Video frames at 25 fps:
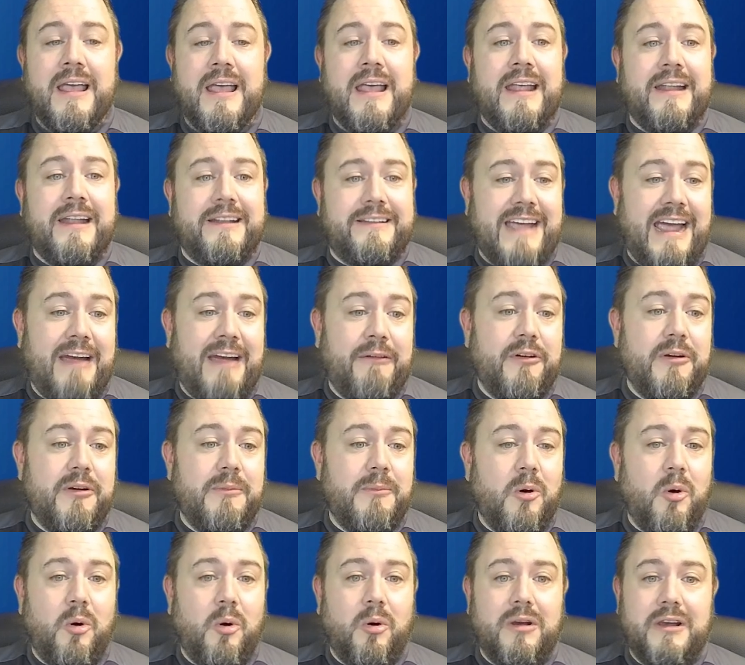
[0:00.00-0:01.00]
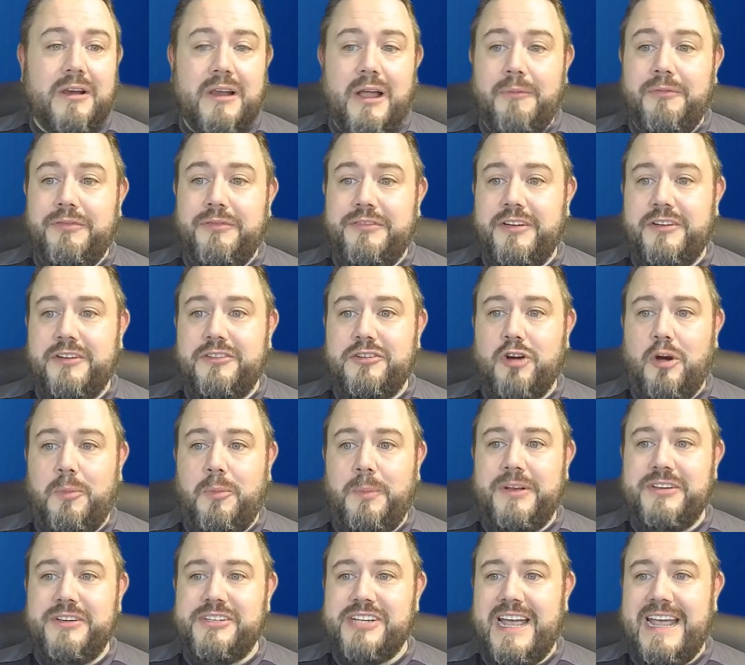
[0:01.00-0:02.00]
Darren Moore loves to chop
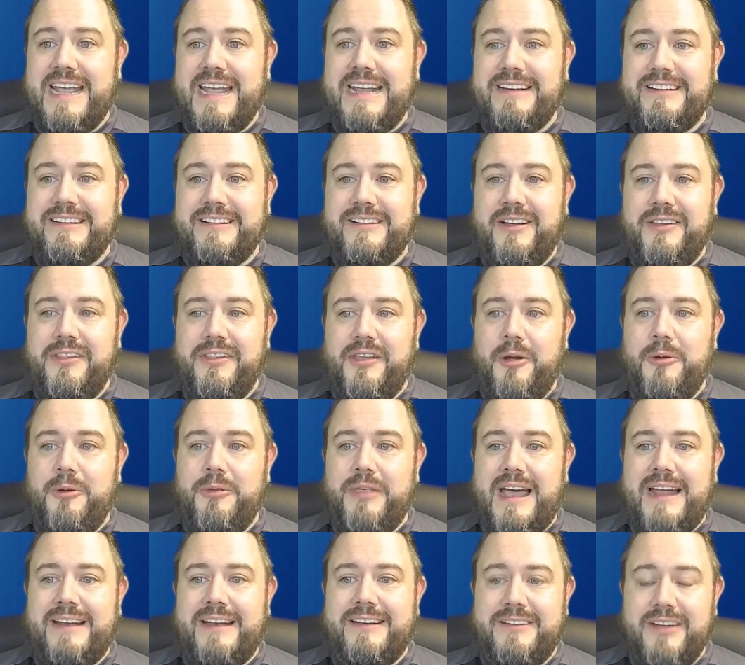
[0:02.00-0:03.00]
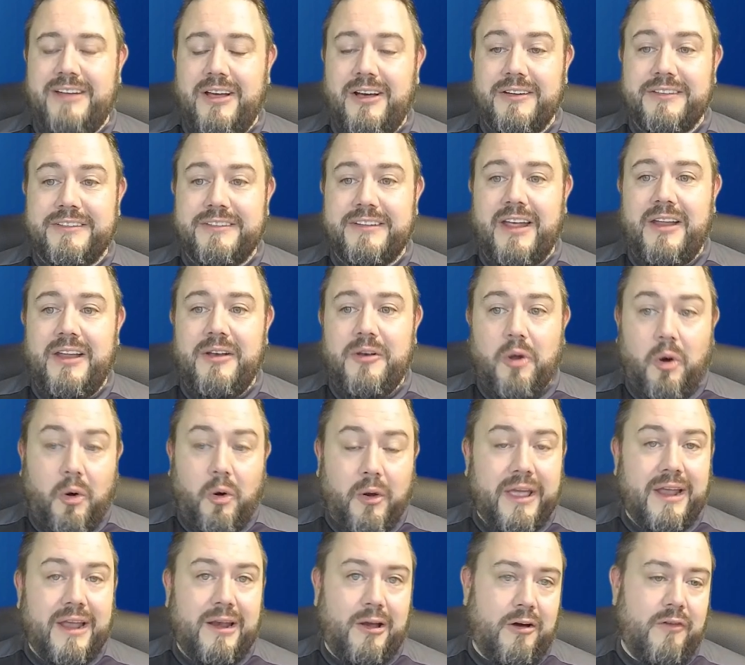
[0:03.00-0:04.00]
and change, and I know that does
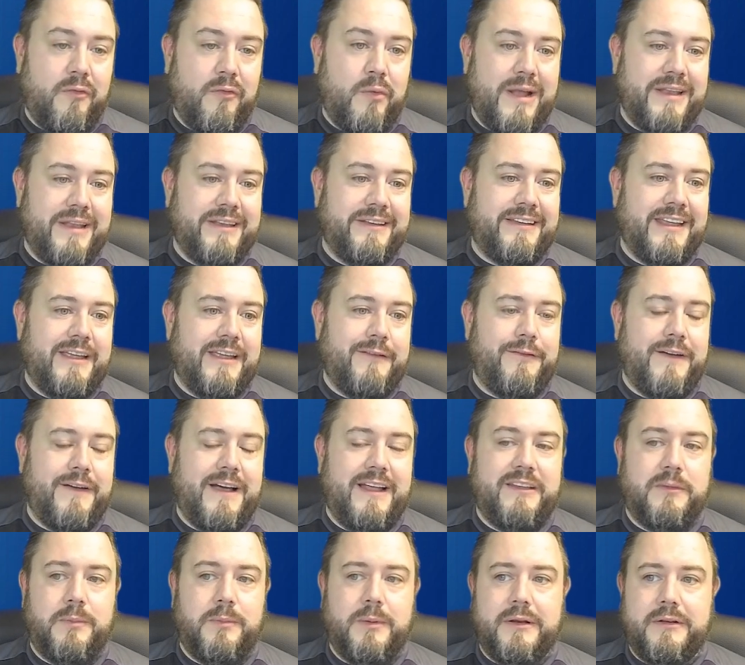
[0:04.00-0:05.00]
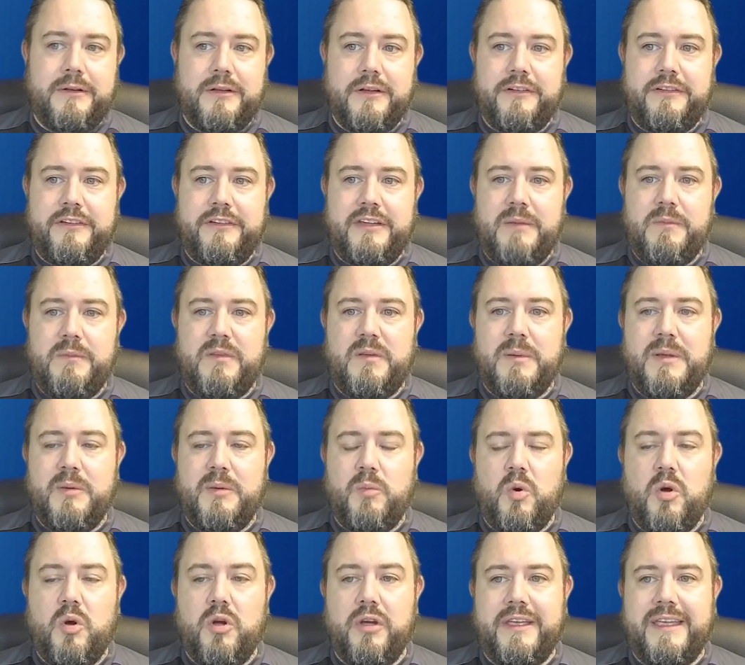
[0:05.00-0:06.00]
annoy a lot of Wednesday fans, but it does seem to be
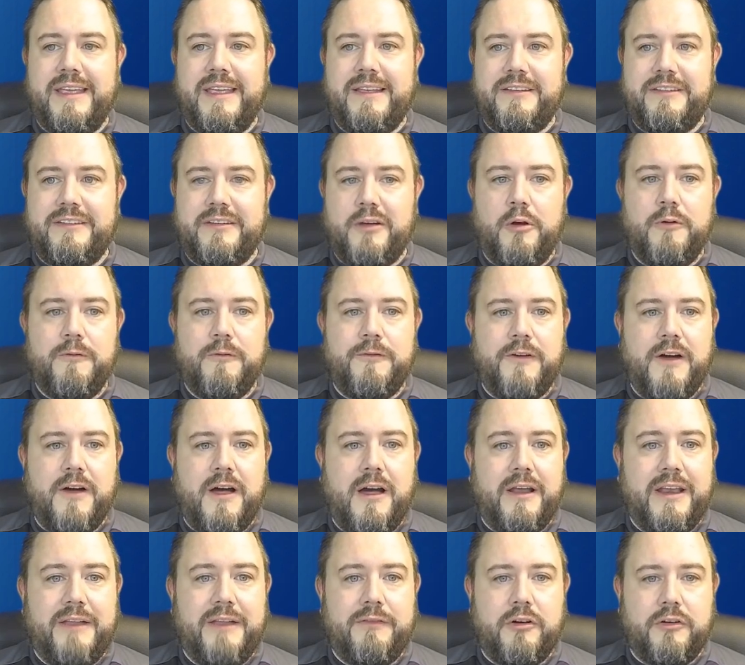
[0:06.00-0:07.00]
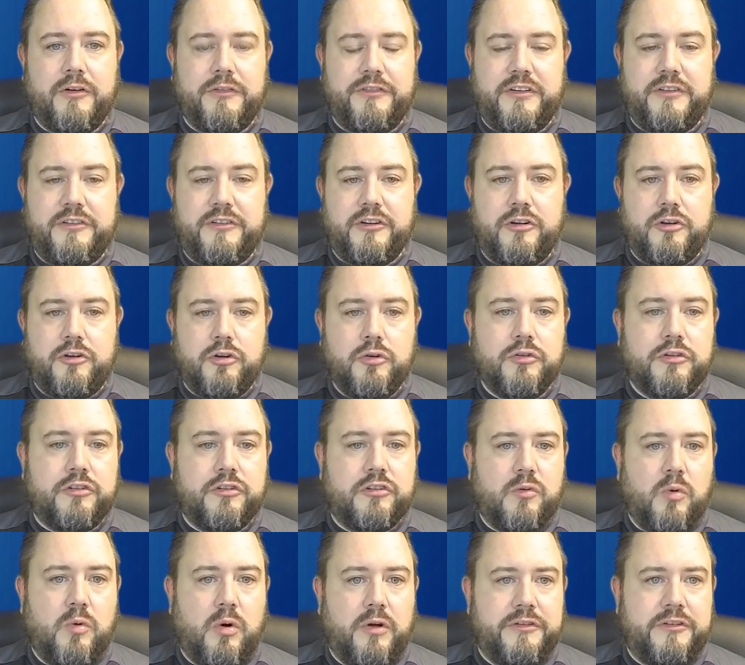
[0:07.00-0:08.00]
working so far, and they've got such a good
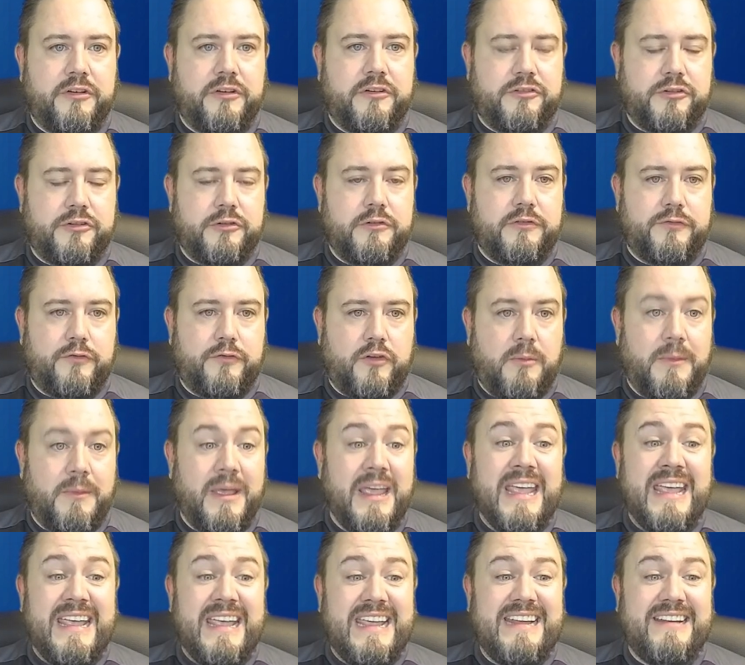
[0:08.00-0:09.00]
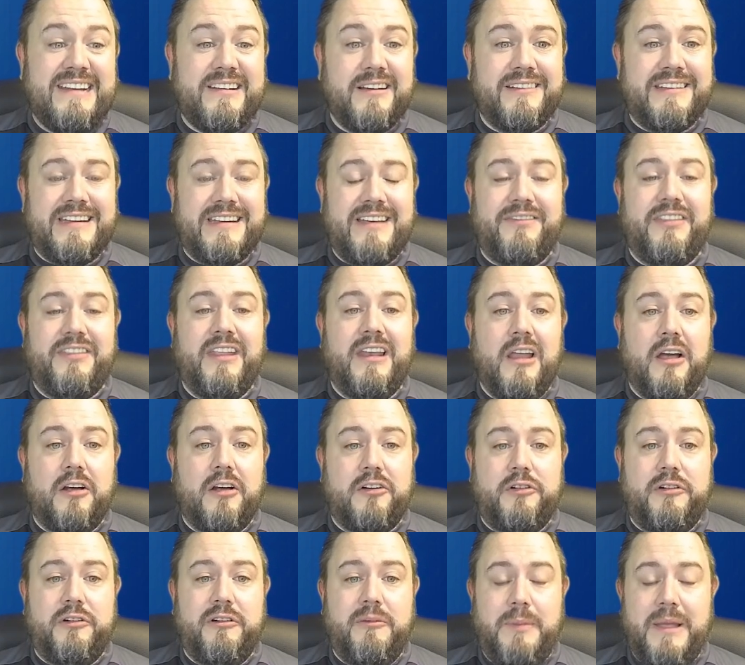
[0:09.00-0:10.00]
squad to choose from. He does have the
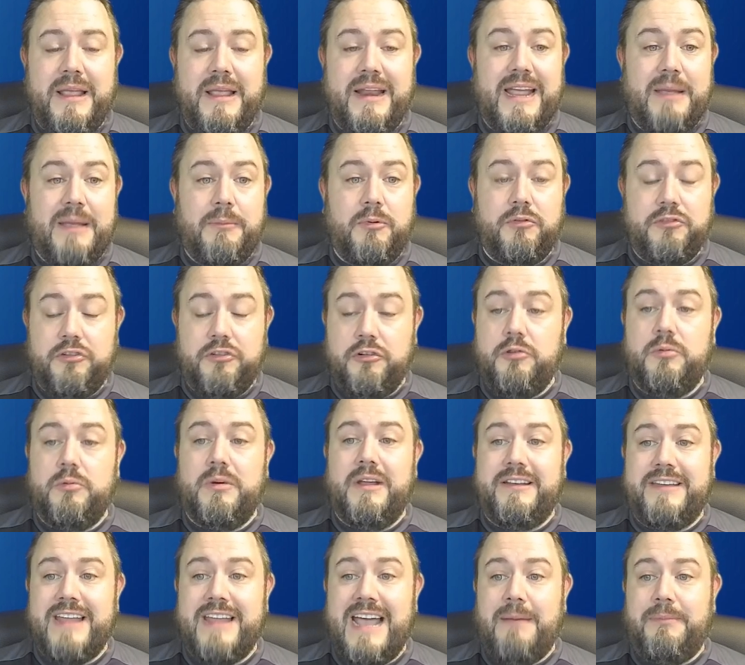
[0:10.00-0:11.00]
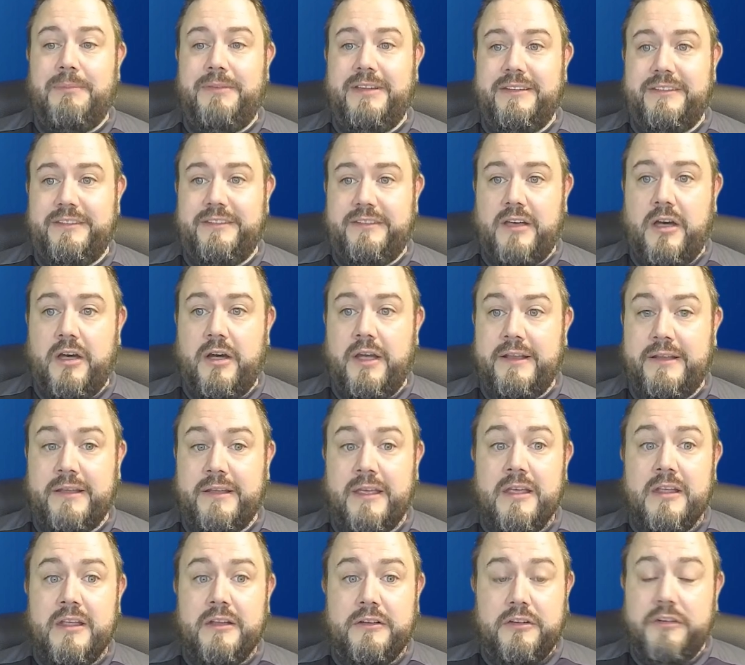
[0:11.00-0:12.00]
luxury of being able to adapt his side
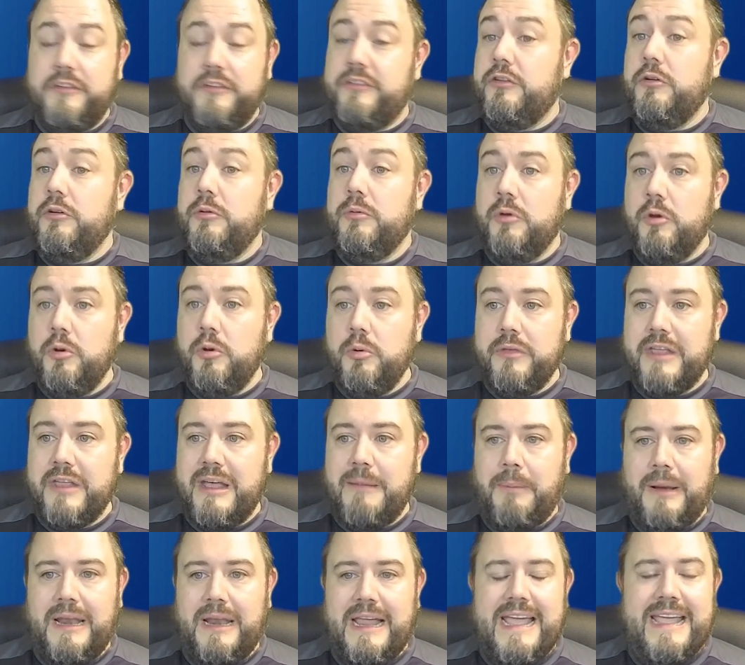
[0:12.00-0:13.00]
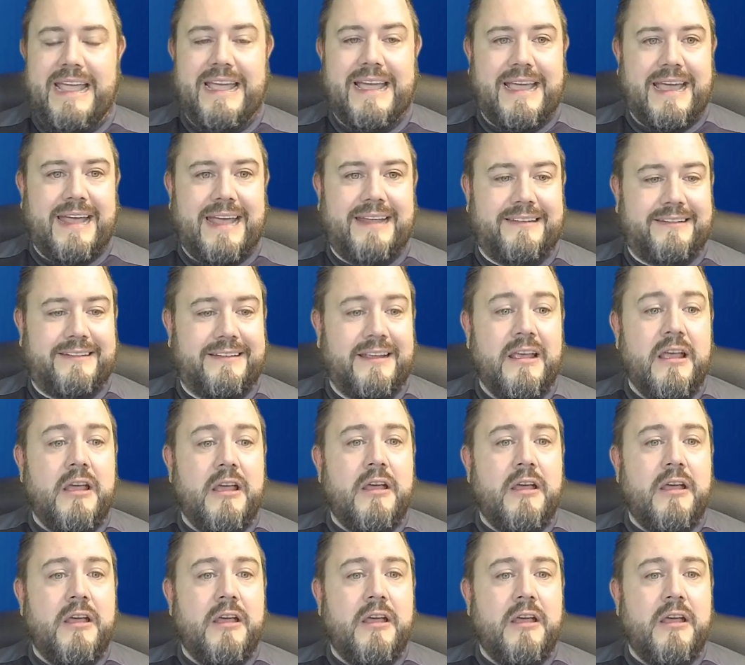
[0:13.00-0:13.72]
to suit who they're playing against.